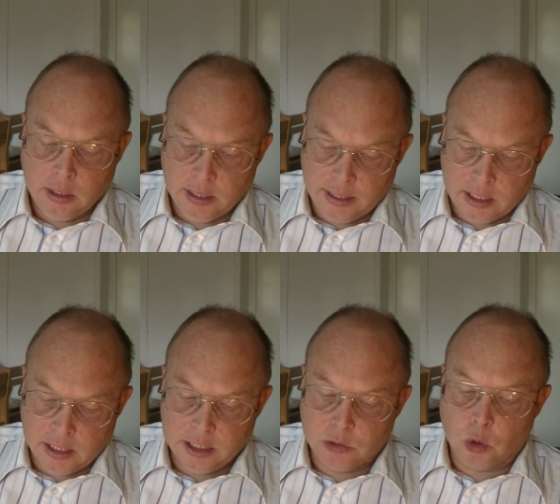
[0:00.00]
Uh,
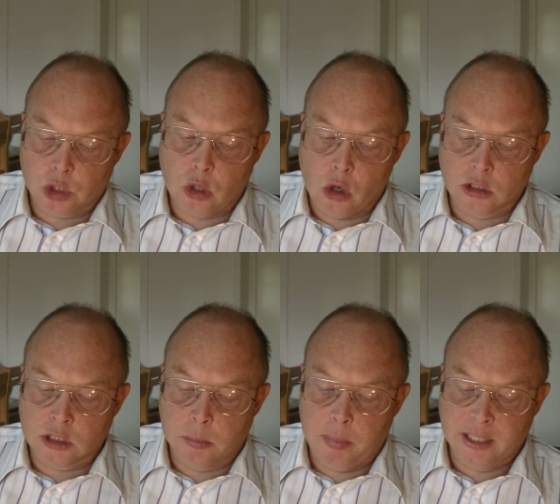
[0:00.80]
it was called
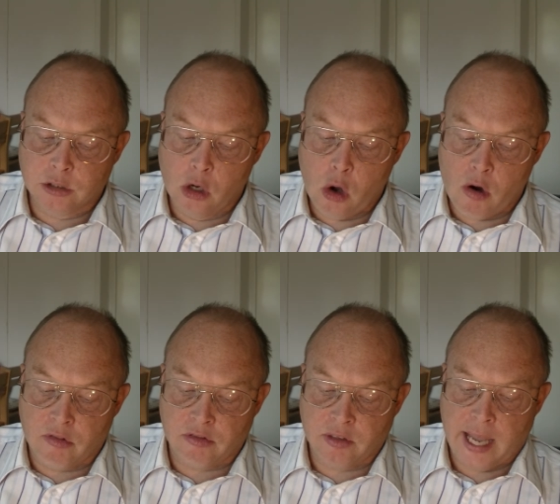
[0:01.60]
the Battle
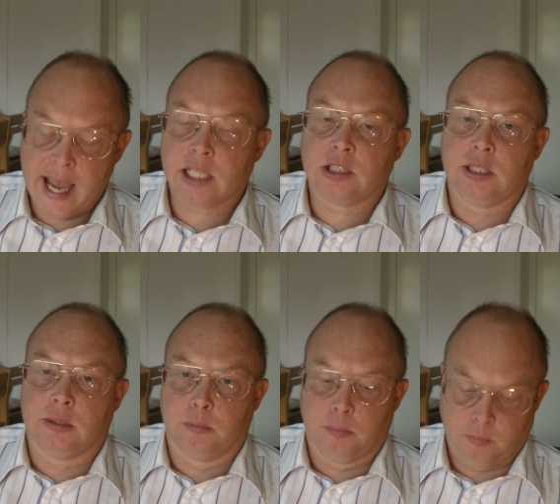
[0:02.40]
of
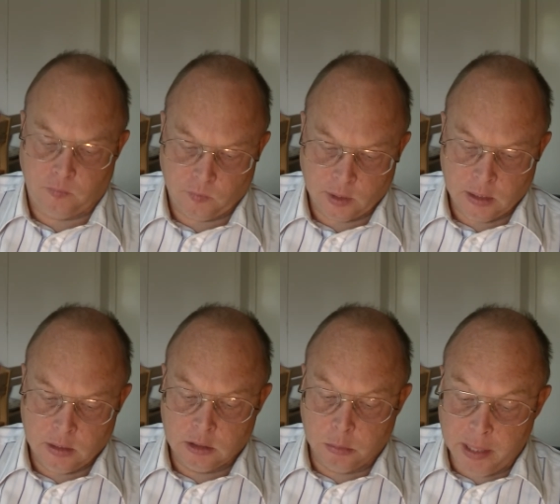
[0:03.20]
Actium
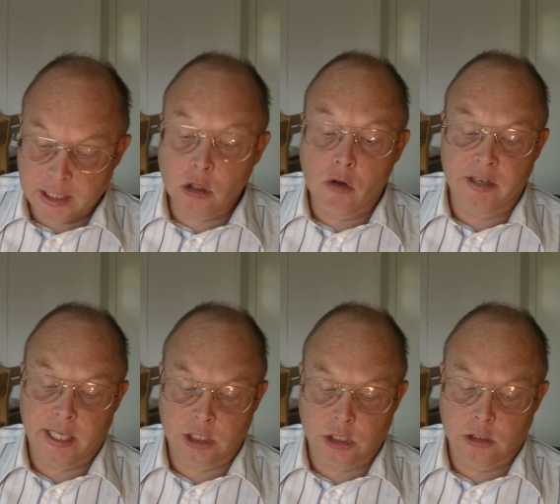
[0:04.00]
the Battle of
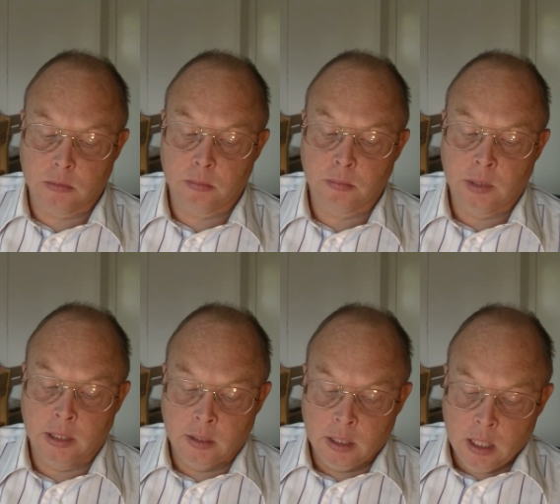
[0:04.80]
Actium
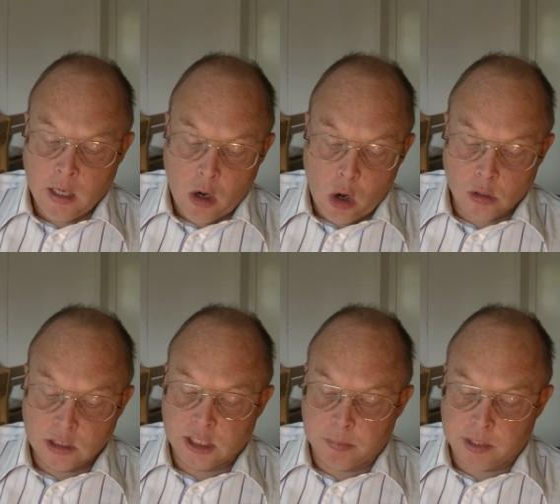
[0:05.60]
on
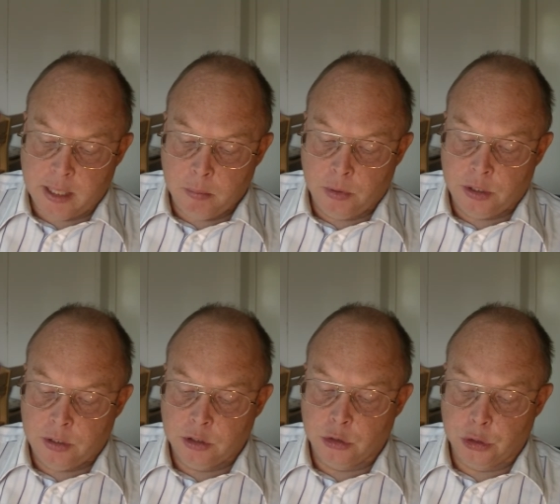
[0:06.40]

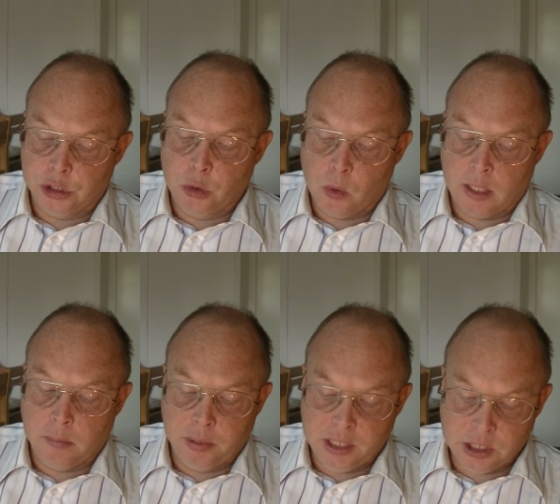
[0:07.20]
September 31
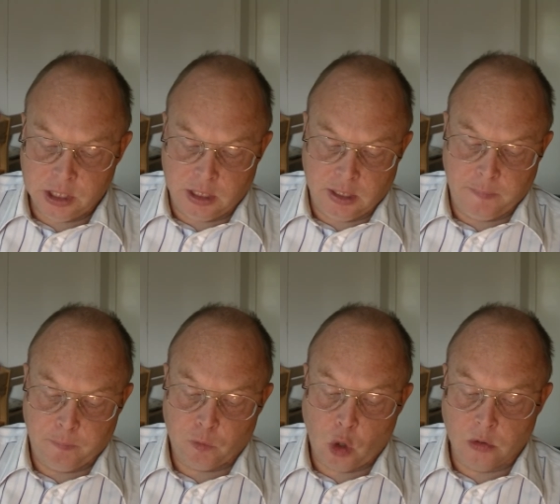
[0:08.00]
BC
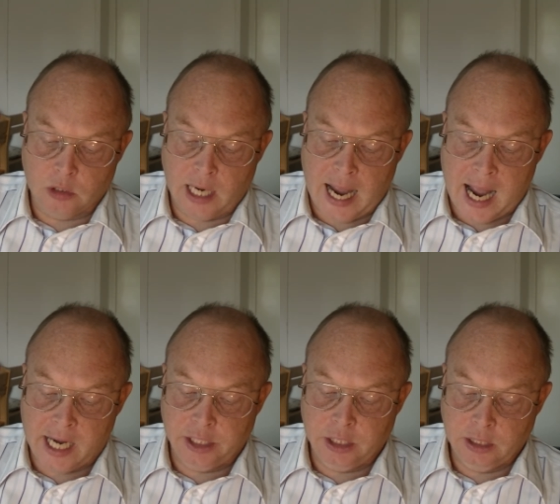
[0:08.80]
on the
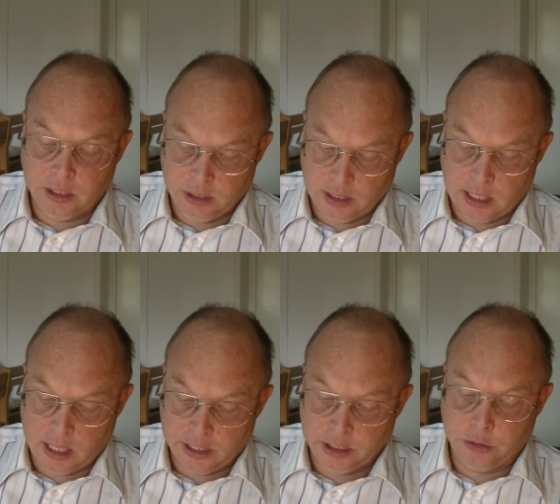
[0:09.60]
I
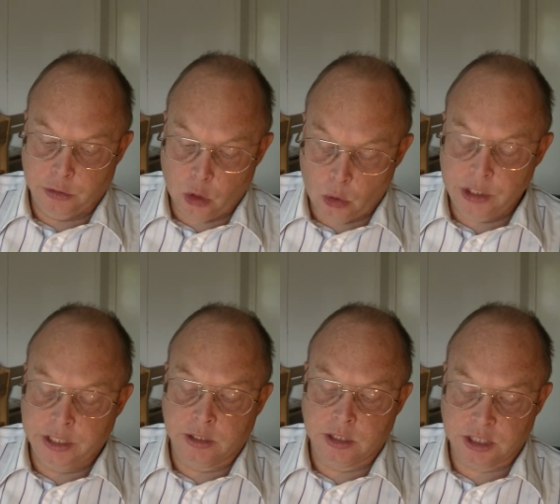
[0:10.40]

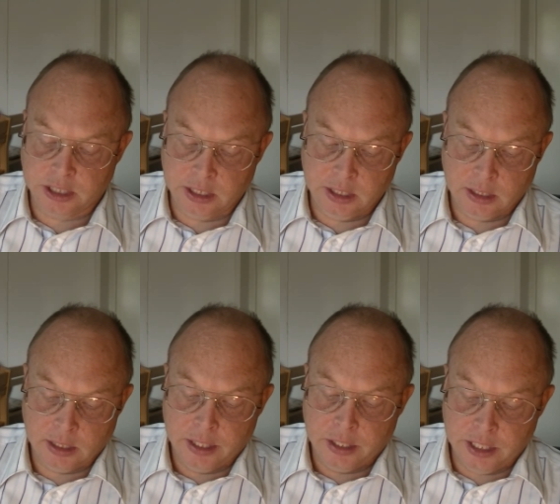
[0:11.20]
Ionian Sea
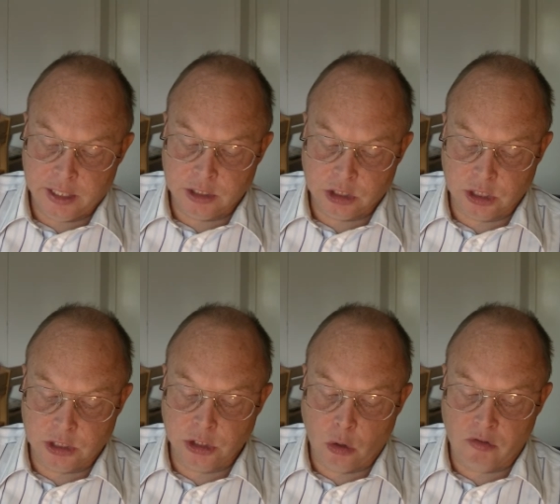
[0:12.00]
near the
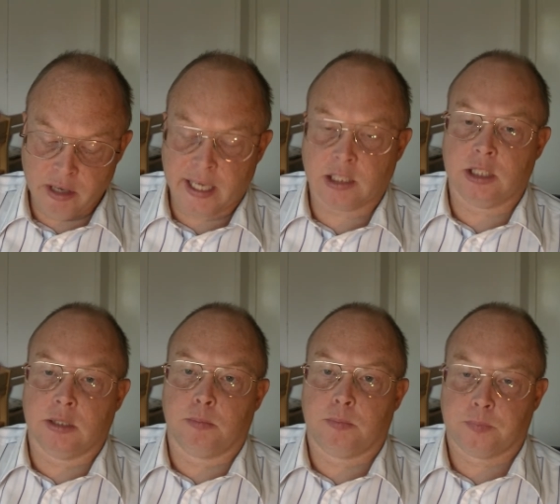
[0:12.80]
city of Actium.